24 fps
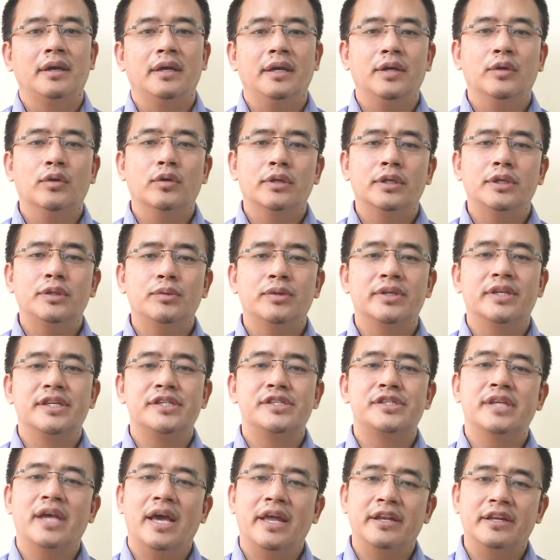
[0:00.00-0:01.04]
In order to
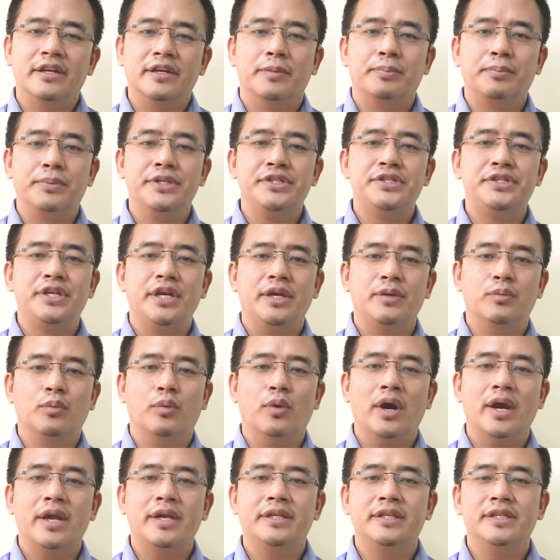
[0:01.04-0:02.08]
understand and appreciate
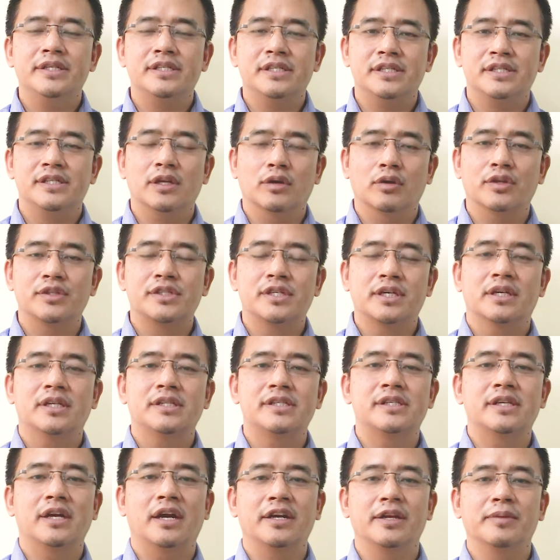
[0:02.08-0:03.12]
why this is the logical
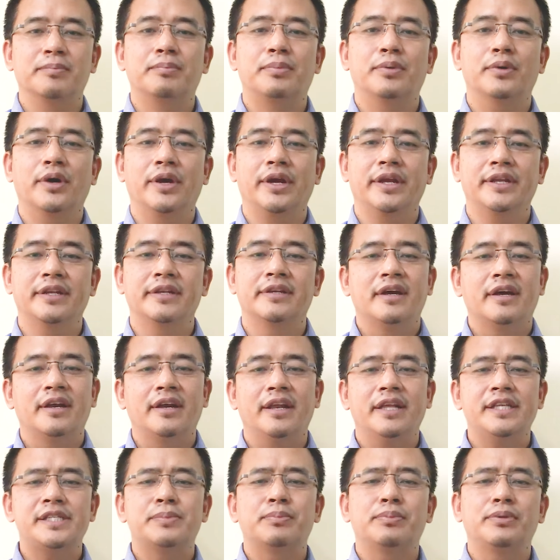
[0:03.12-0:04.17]
starting point,
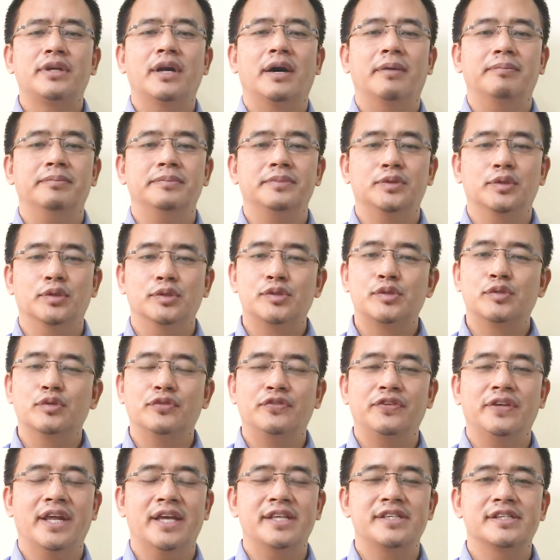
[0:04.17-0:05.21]
let's put up those 2
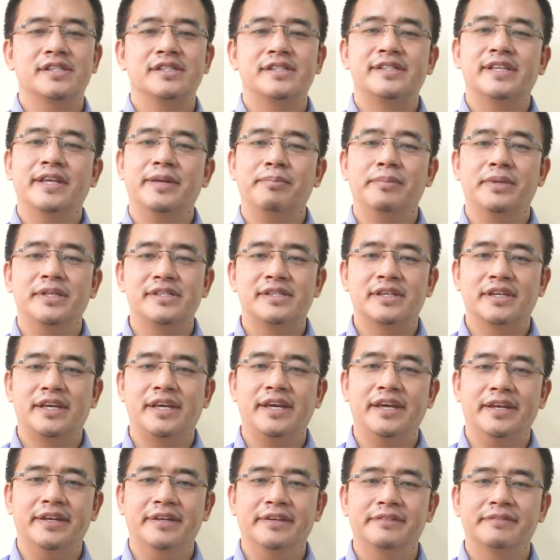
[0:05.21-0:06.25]
financial statements
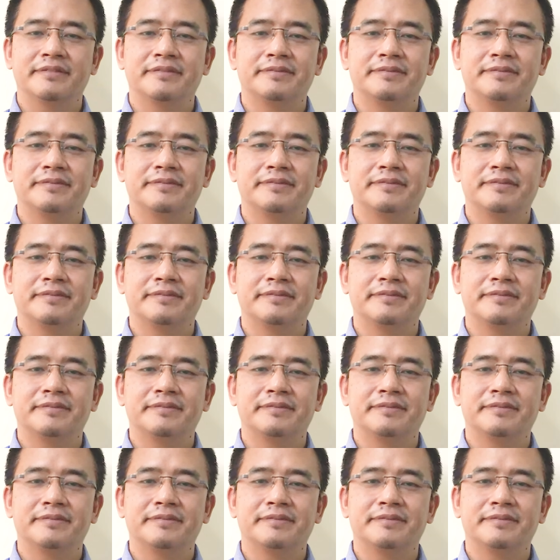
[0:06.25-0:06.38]
again.